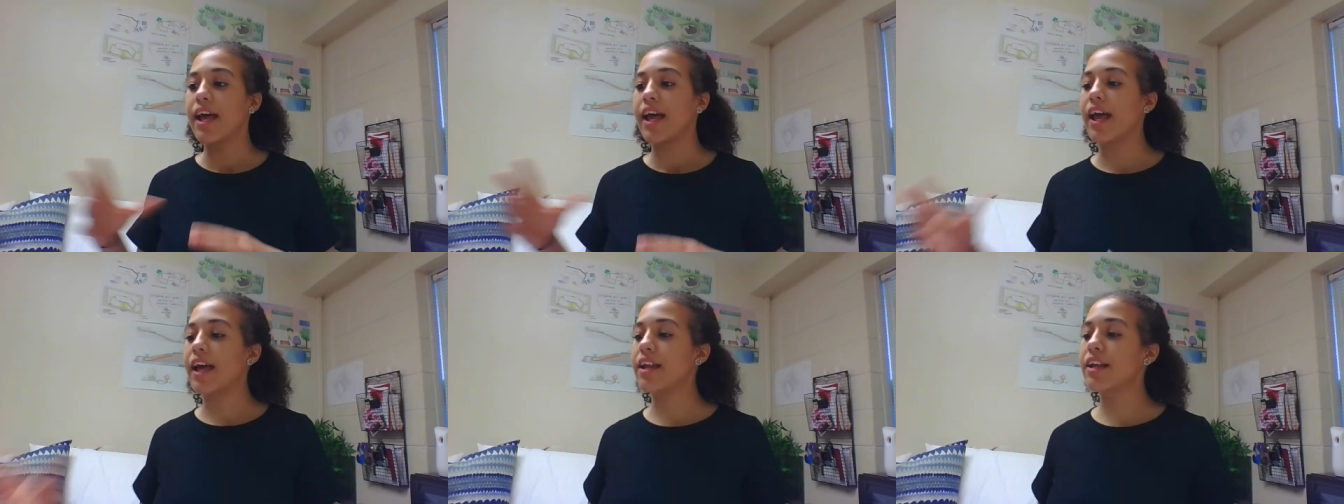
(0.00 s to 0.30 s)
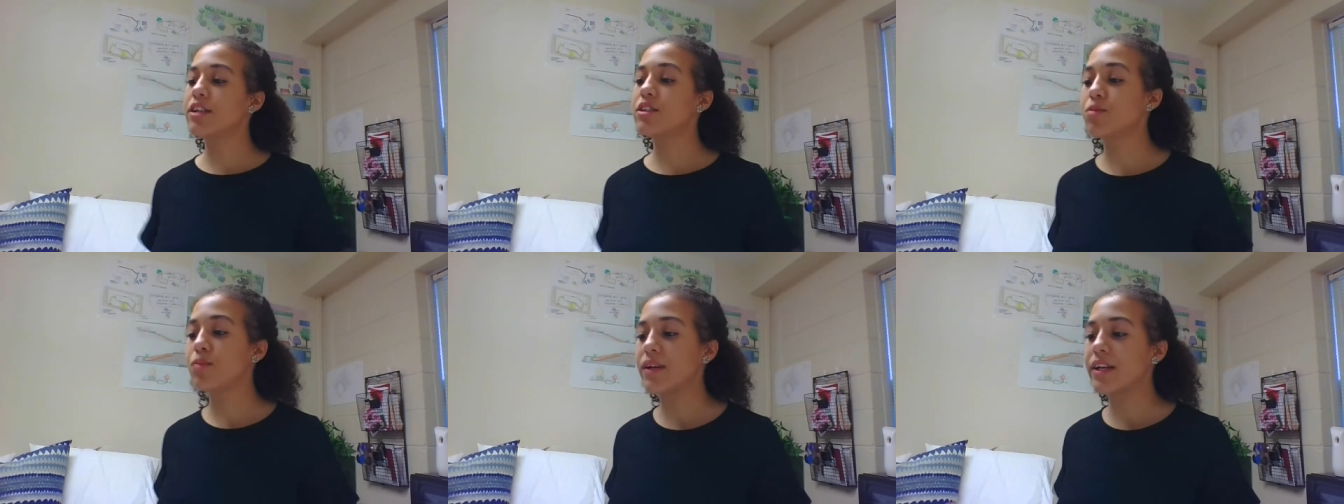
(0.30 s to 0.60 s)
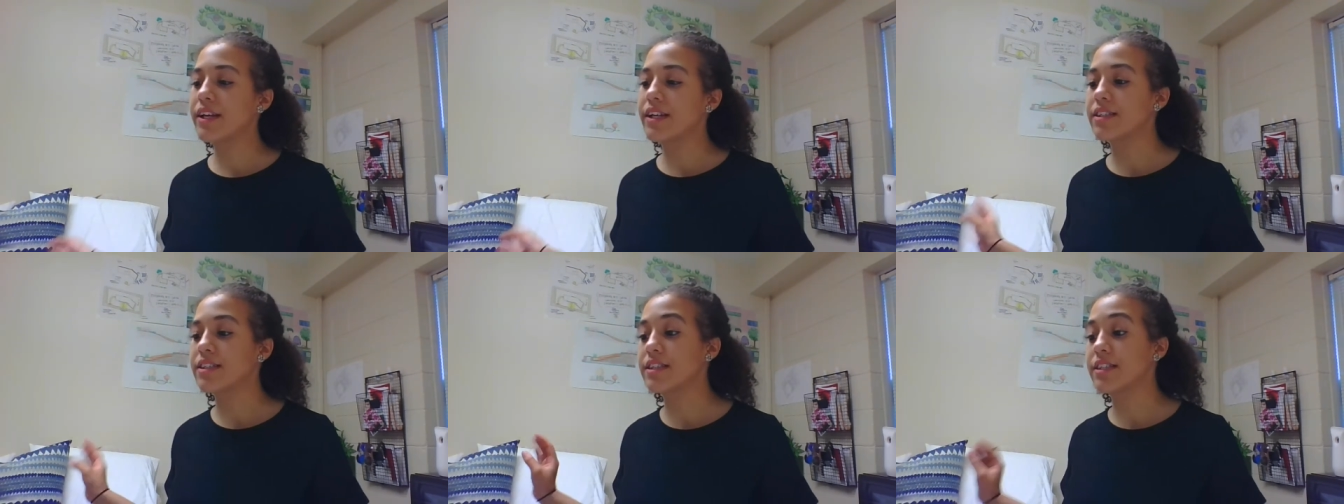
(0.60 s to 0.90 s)
in the
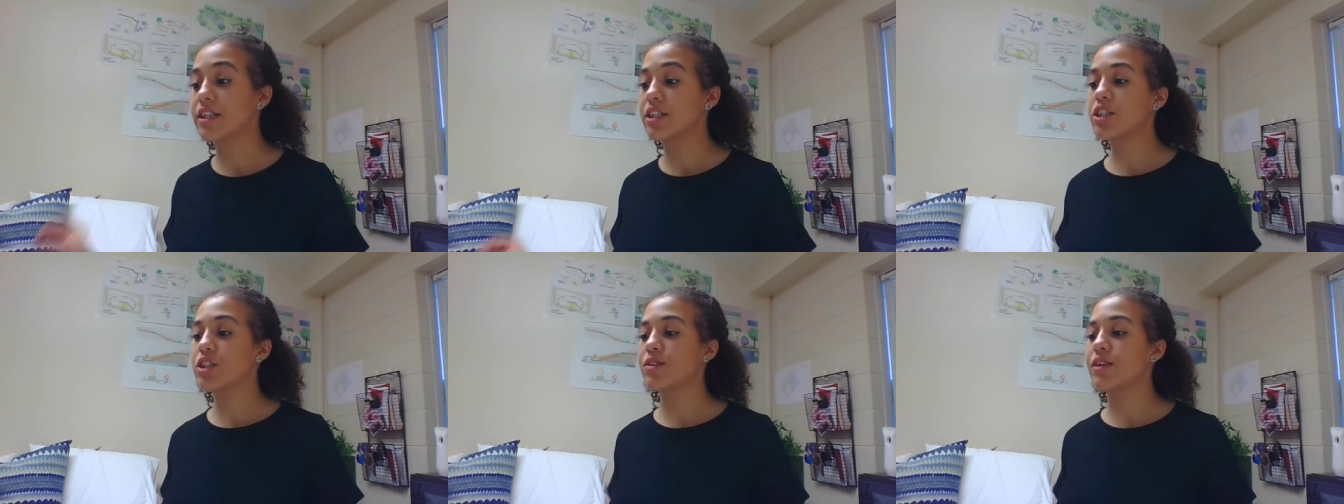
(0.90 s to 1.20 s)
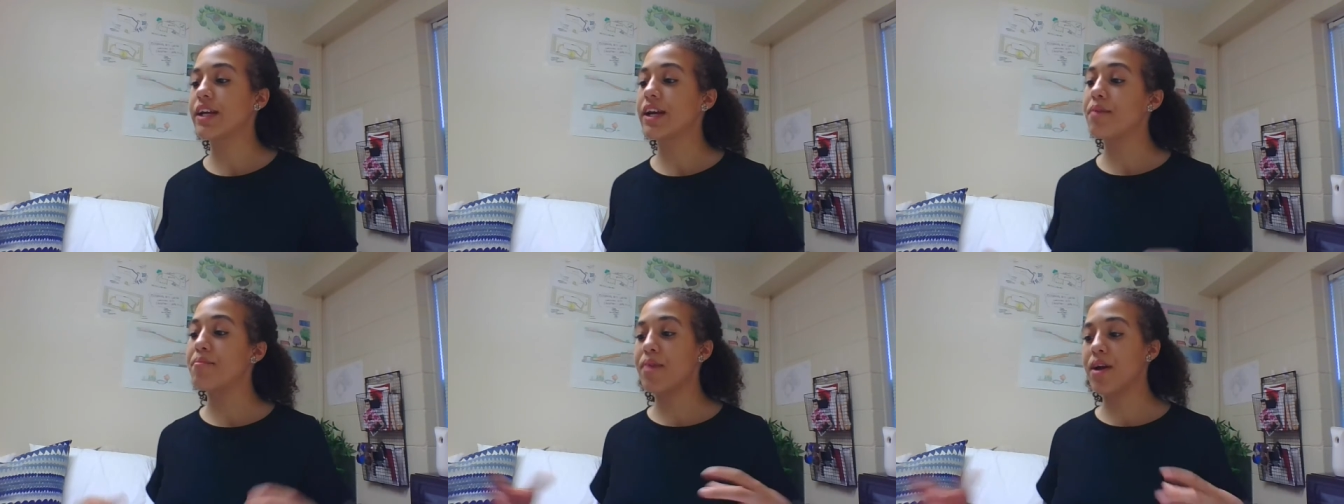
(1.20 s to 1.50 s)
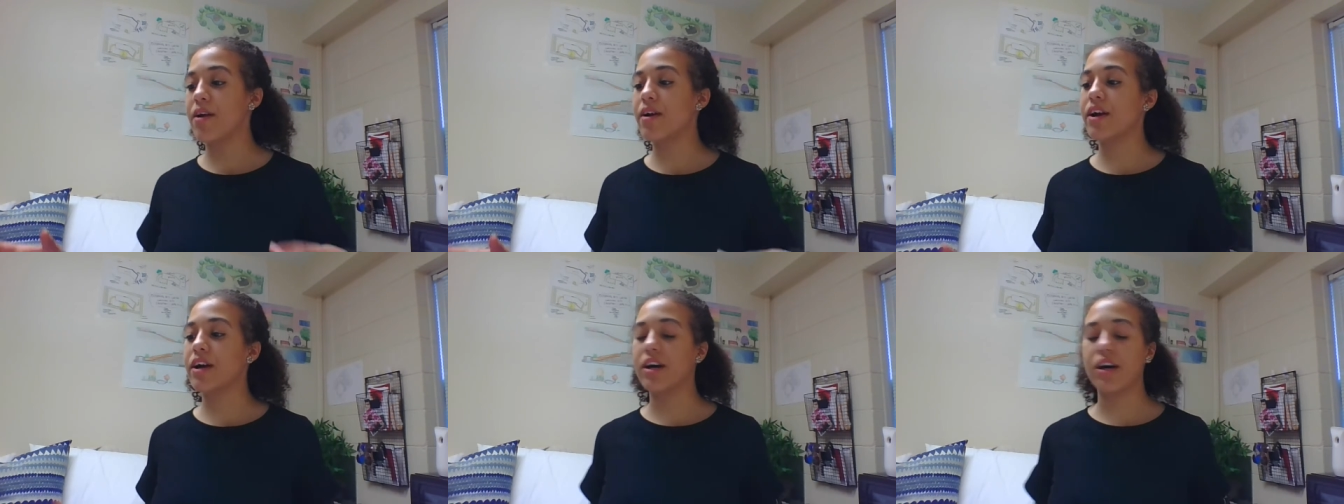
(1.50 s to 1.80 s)
20th century
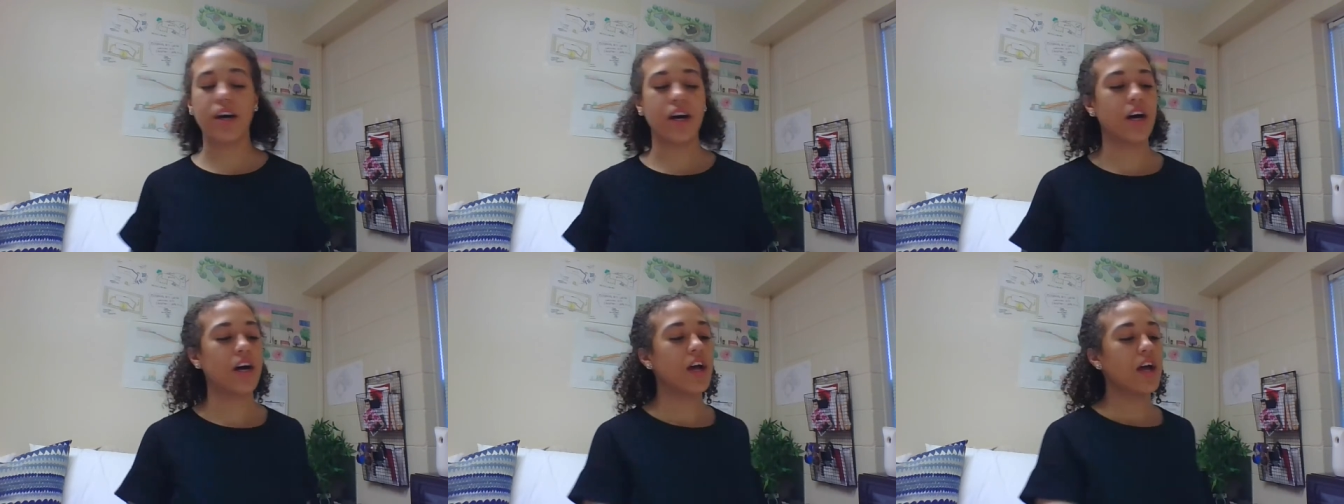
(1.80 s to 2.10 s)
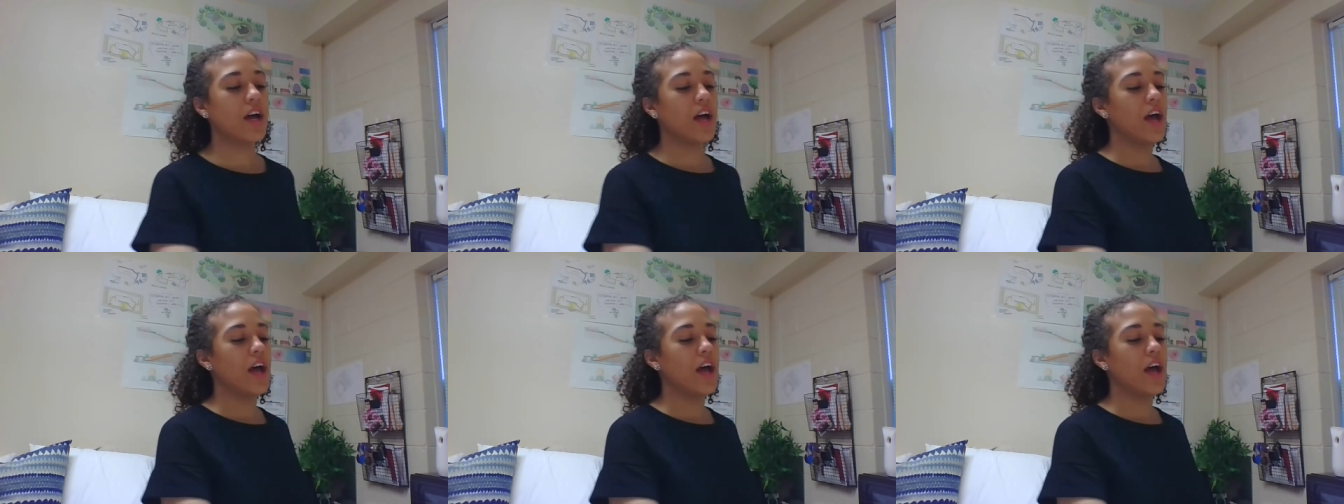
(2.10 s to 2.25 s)
America,